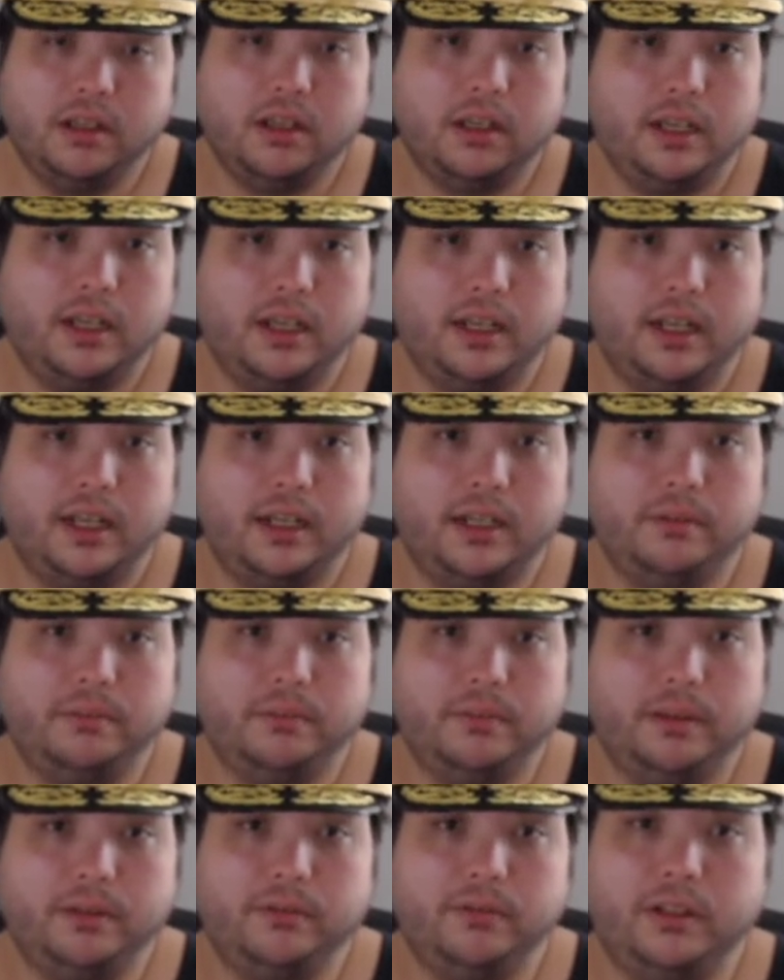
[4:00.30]
I hadn't
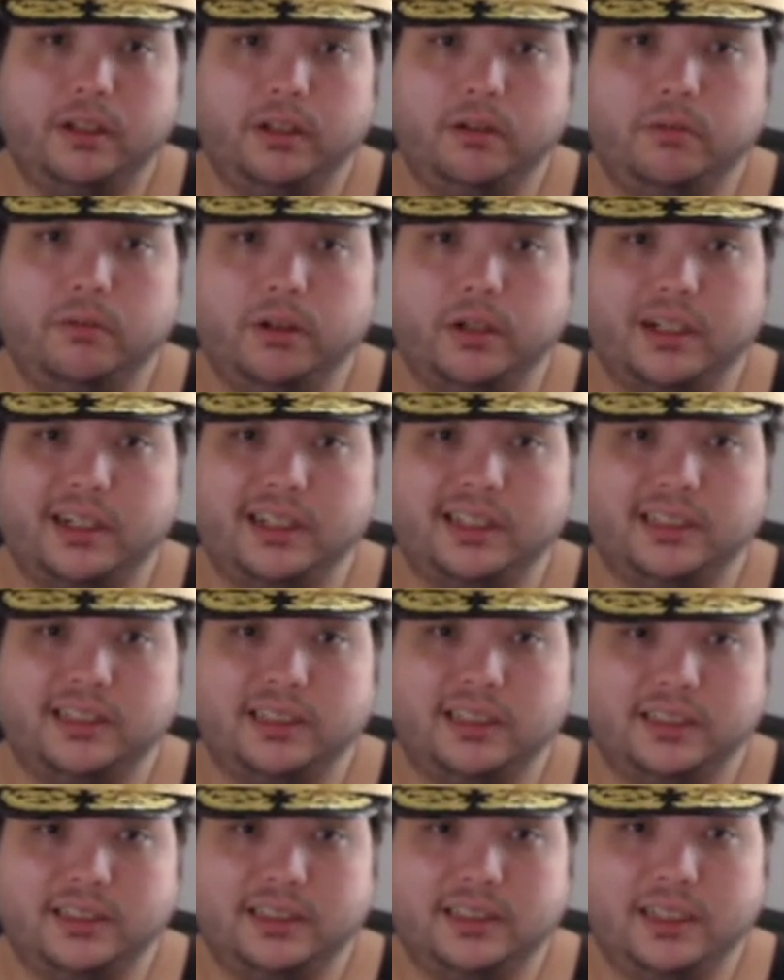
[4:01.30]
been really working
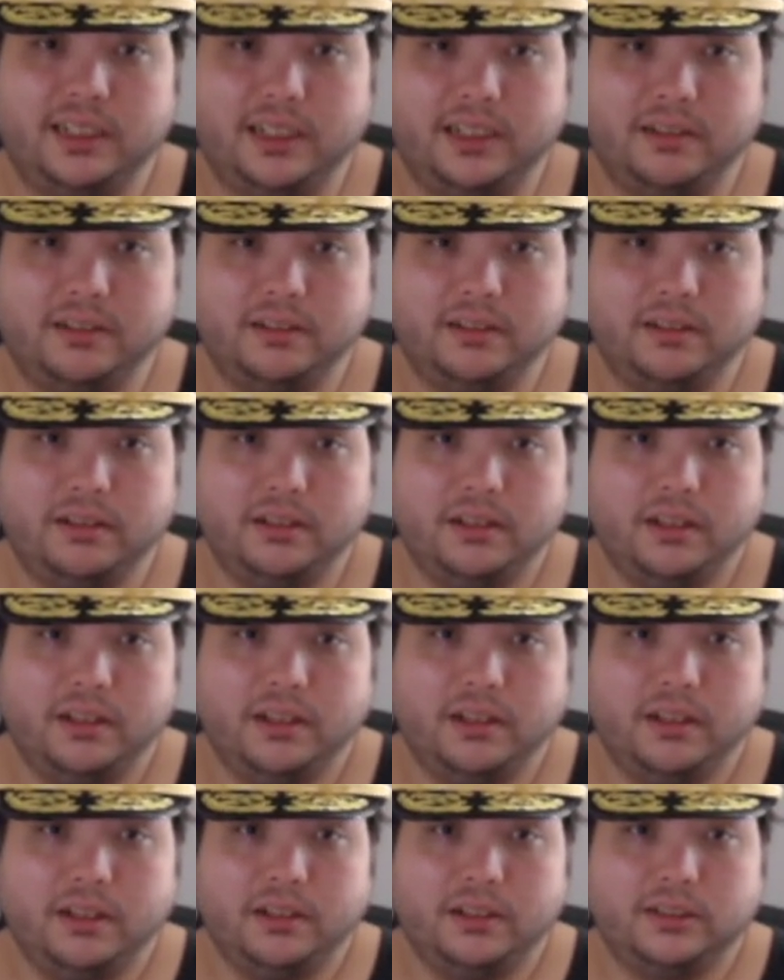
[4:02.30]
since then.
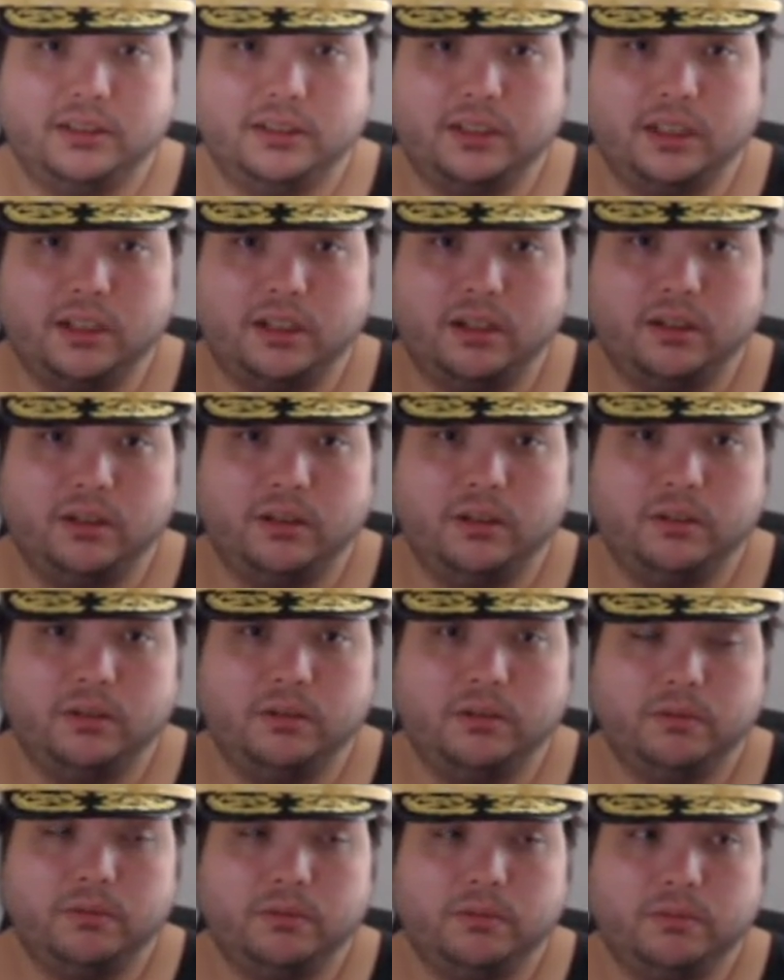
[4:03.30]
So,
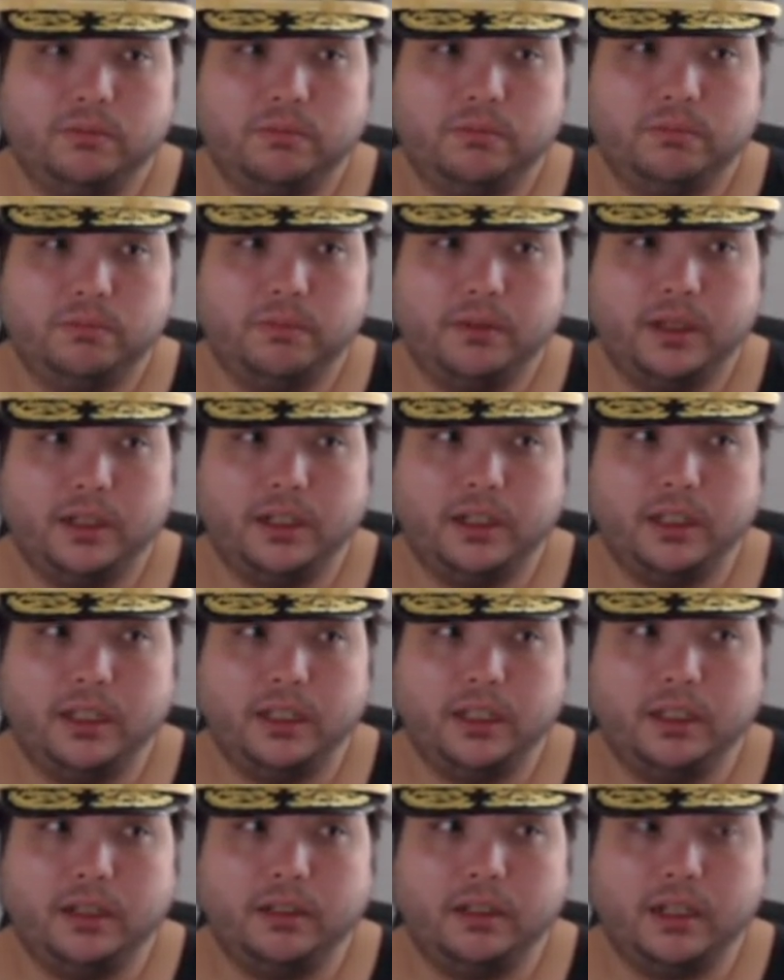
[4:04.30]
being
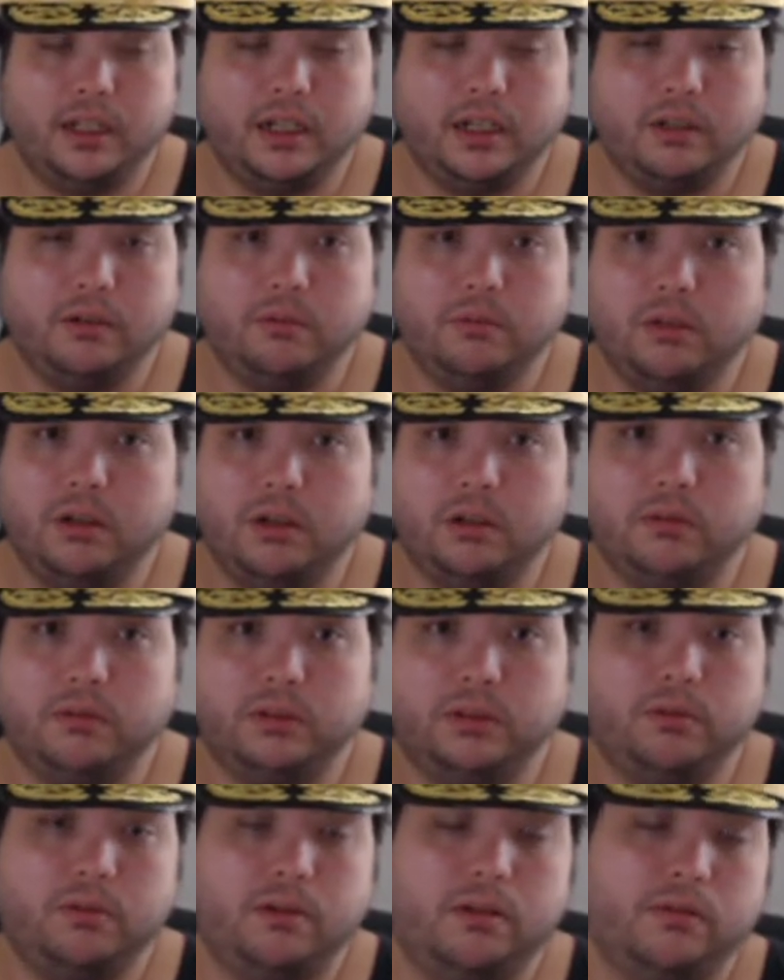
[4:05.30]
nearly out of work
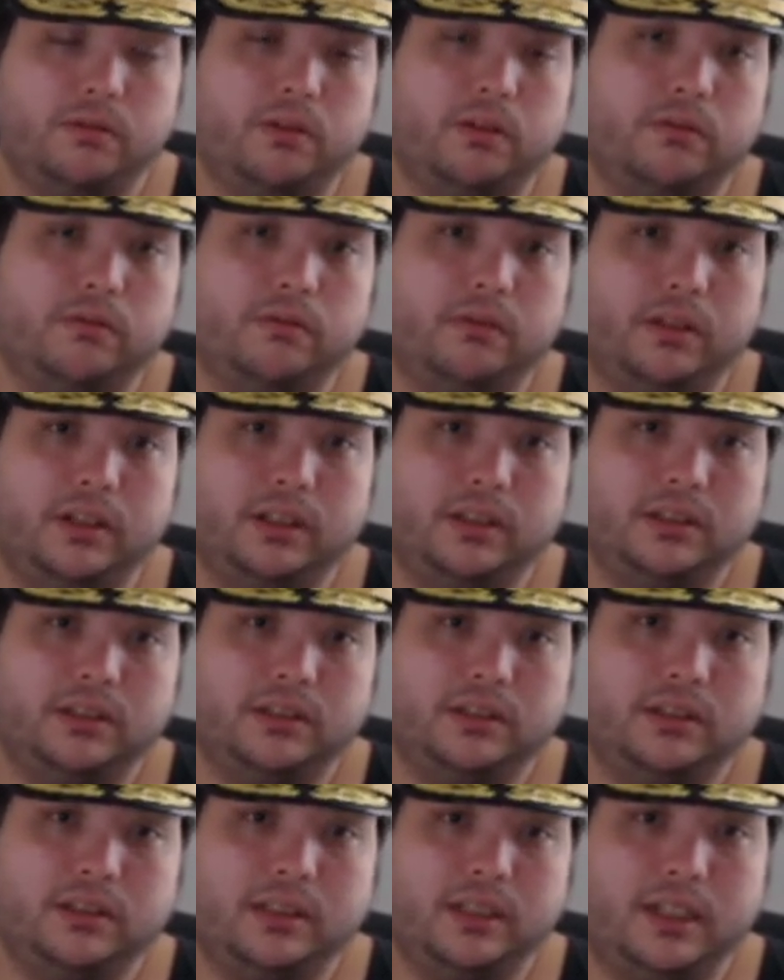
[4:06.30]
for 12 whole
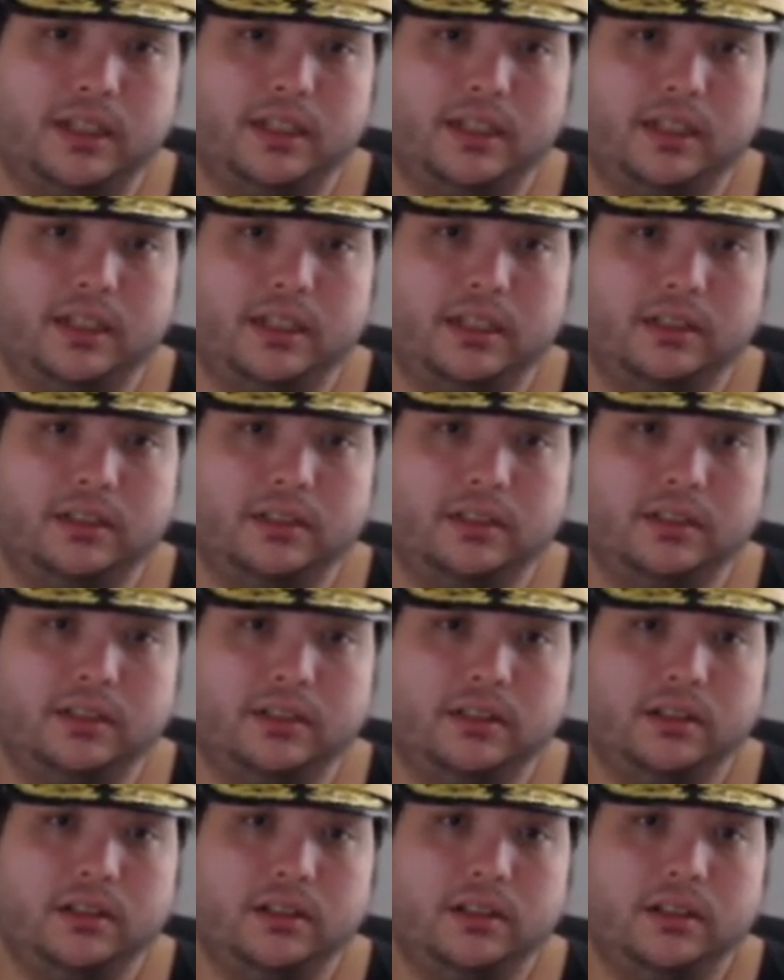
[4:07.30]
months and
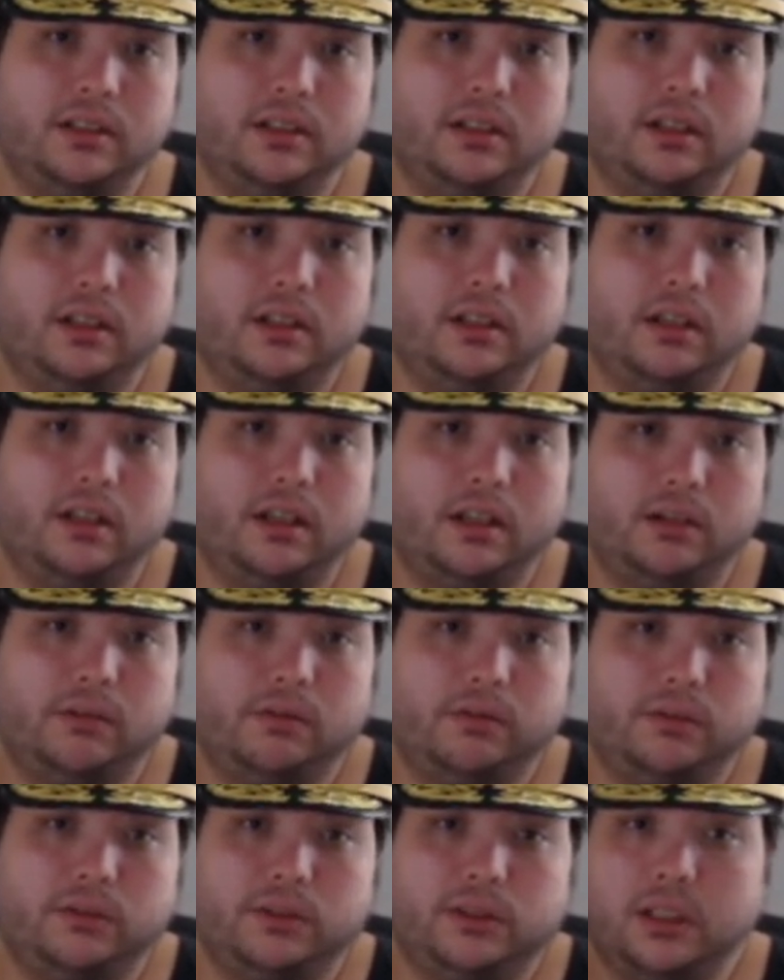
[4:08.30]
out of
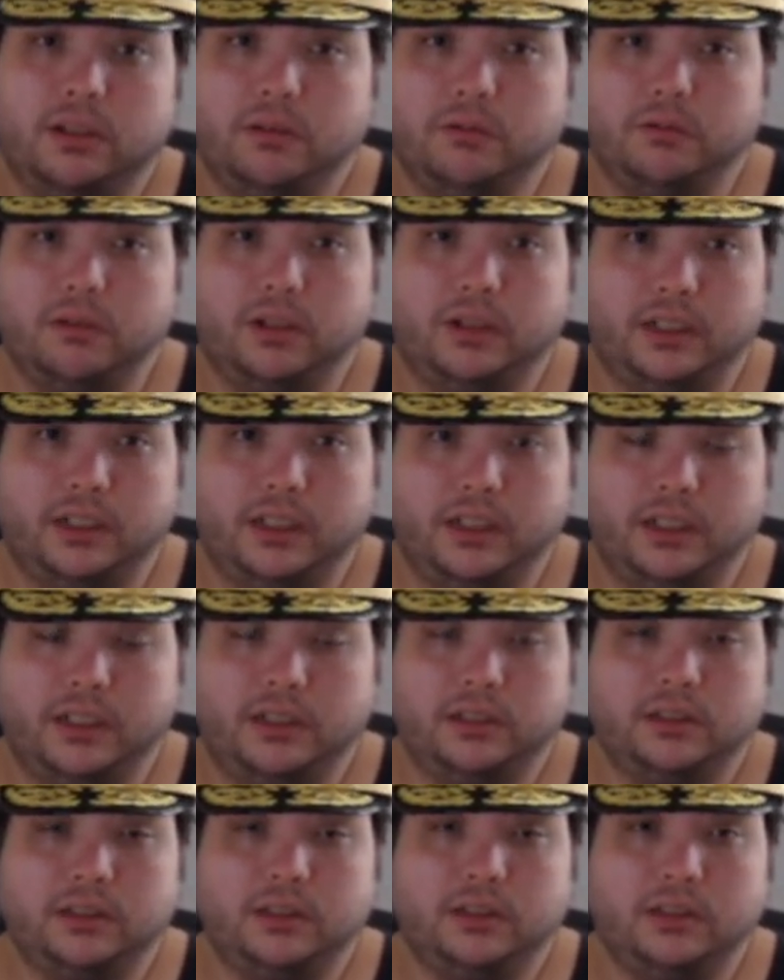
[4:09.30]
full time work, that
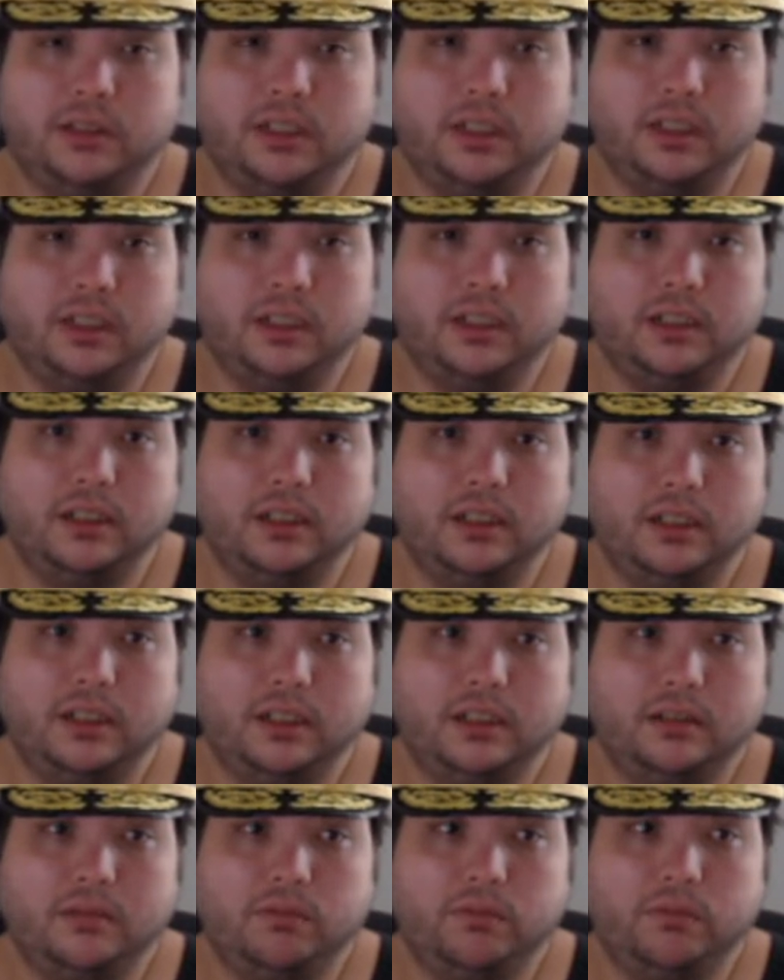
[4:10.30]
is, uh,
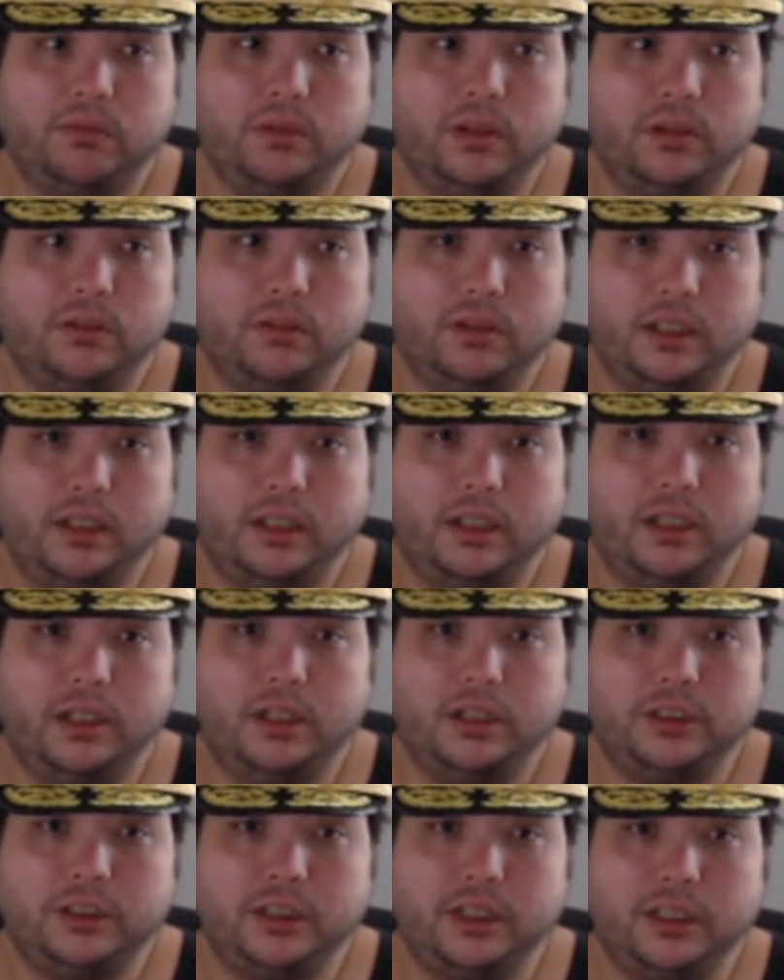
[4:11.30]
it, it really
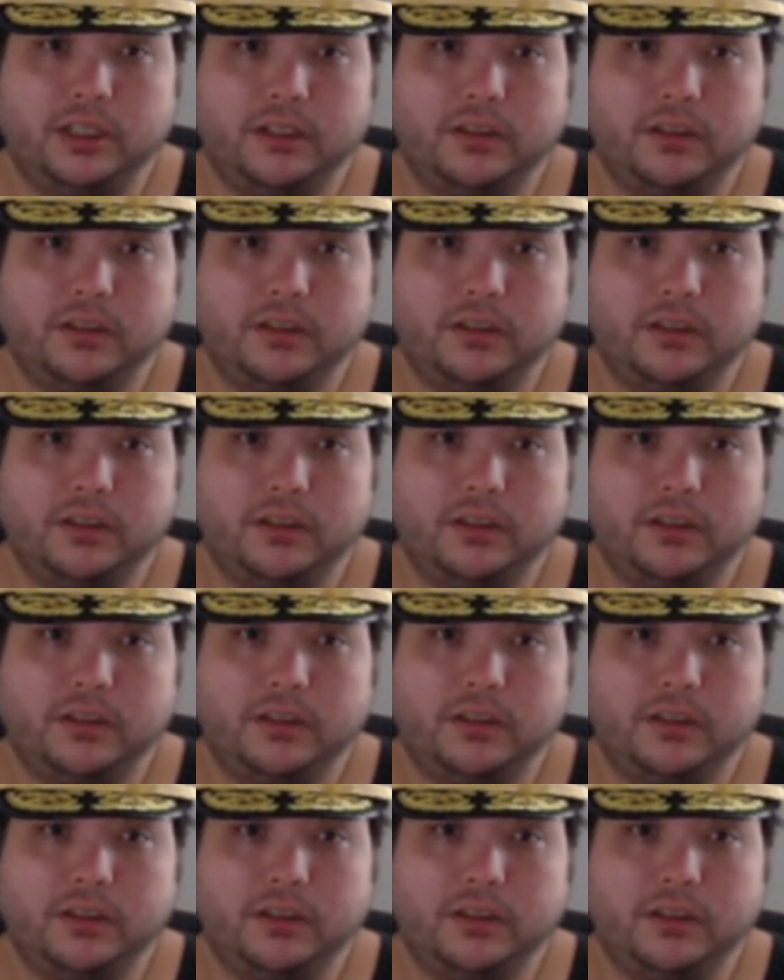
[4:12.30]
hurts you.